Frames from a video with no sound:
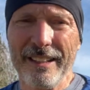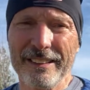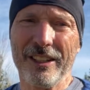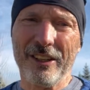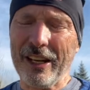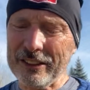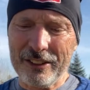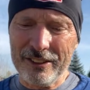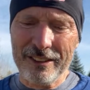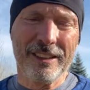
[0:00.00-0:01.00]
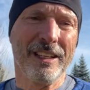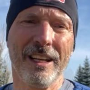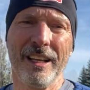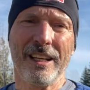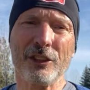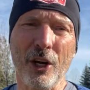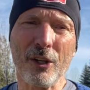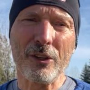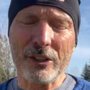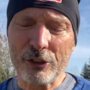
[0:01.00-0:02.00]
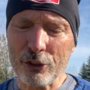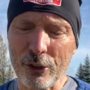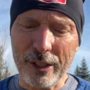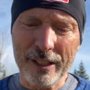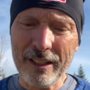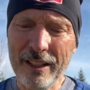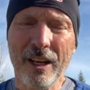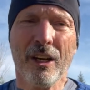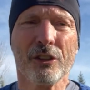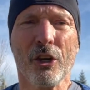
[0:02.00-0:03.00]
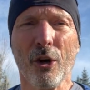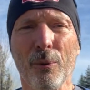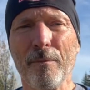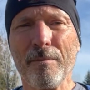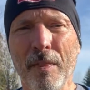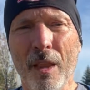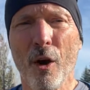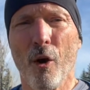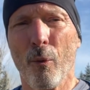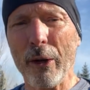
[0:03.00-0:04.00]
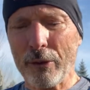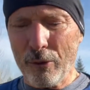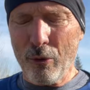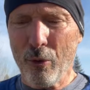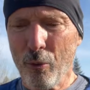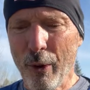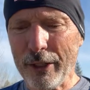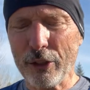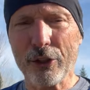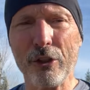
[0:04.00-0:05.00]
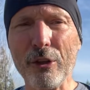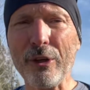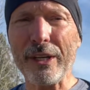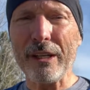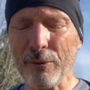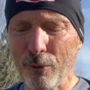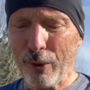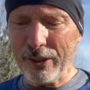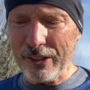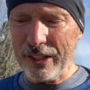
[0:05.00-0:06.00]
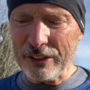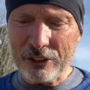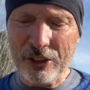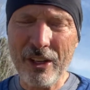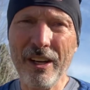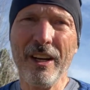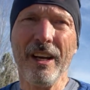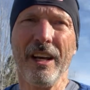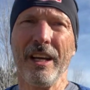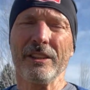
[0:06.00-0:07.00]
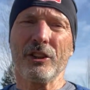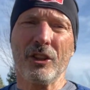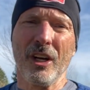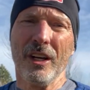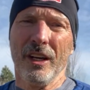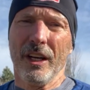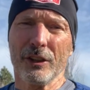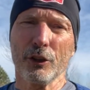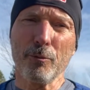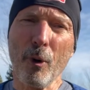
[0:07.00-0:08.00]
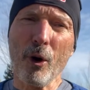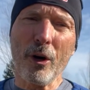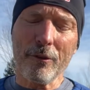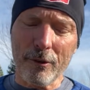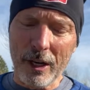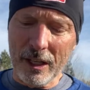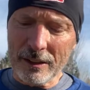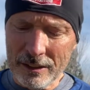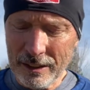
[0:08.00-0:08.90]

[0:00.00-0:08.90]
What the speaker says: That's all there is to it. So what you're doing with this, it's more of a